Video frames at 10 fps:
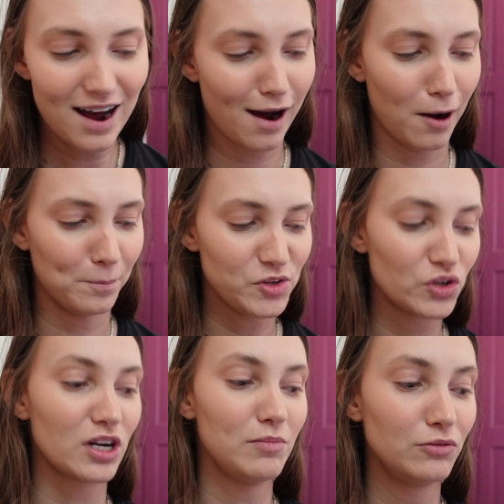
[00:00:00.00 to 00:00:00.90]
So
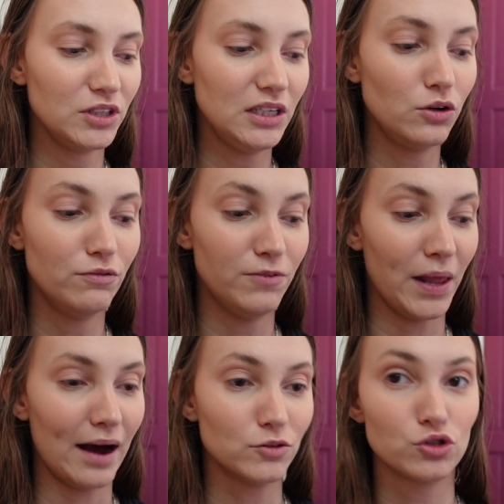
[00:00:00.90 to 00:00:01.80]
it's gonna be really good for that.